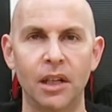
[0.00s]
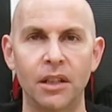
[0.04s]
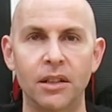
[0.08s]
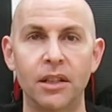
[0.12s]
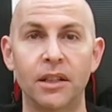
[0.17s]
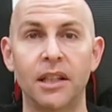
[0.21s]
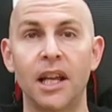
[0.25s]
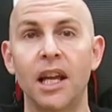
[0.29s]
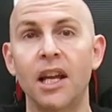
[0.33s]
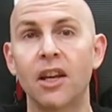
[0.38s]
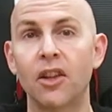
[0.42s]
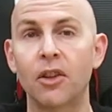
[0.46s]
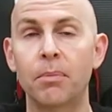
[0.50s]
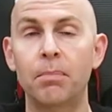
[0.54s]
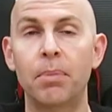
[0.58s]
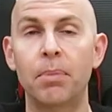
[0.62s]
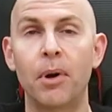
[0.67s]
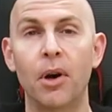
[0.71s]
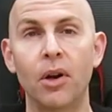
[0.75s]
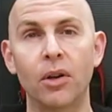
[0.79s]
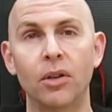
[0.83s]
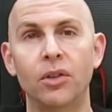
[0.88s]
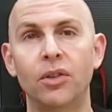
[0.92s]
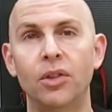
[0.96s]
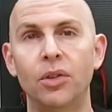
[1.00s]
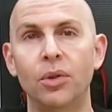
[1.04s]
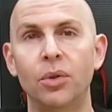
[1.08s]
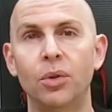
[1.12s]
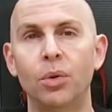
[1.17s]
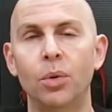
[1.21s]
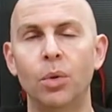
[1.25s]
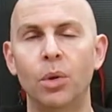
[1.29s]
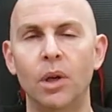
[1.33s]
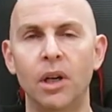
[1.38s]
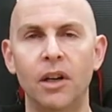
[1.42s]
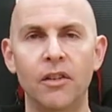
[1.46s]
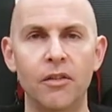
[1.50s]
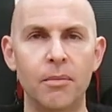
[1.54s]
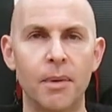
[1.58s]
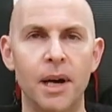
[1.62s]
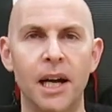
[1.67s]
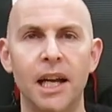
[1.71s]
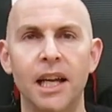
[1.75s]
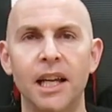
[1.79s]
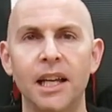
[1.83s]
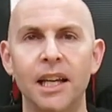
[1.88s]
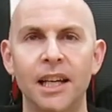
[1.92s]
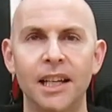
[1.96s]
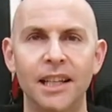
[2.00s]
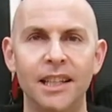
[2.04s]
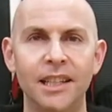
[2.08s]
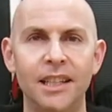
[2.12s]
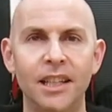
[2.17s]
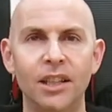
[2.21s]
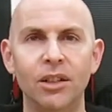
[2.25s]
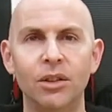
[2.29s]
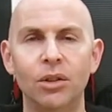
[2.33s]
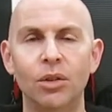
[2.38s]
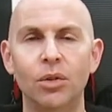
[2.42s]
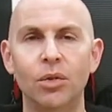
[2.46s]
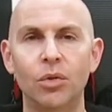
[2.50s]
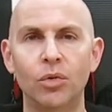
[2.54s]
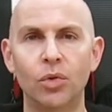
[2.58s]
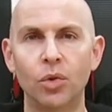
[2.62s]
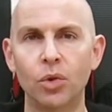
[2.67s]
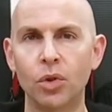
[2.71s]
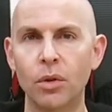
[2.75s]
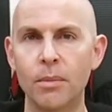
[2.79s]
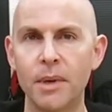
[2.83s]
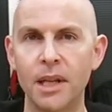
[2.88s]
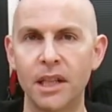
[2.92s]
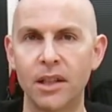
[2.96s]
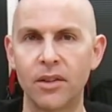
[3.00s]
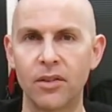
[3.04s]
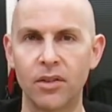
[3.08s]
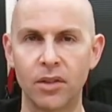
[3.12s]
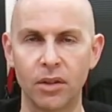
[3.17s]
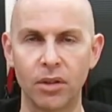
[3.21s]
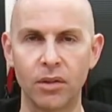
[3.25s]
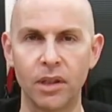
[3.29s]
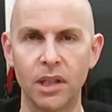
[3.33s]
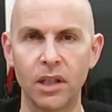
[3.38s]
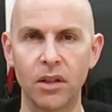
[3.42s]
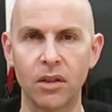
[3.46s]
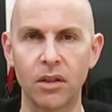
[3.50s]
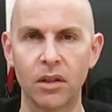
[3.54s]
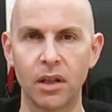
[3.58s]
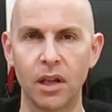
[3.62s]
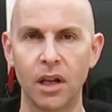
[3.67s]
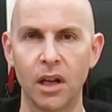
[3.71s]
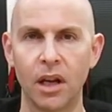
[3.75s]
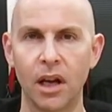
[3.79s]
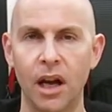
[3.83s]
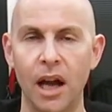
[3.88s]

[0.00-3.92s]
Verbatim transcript: Today is part two of my Diddle Rudiment series.